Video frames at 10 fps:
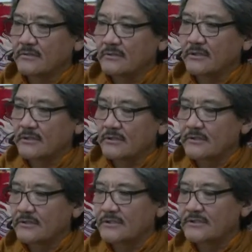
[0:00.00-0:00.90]
Uh,
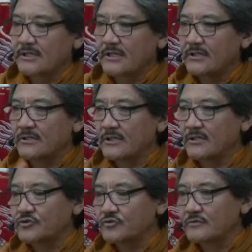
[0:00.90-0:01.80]
this year, year
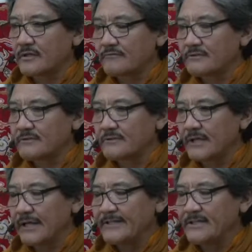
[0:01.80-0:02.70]

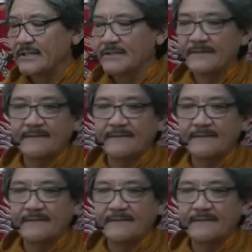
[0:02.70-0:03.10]
2018,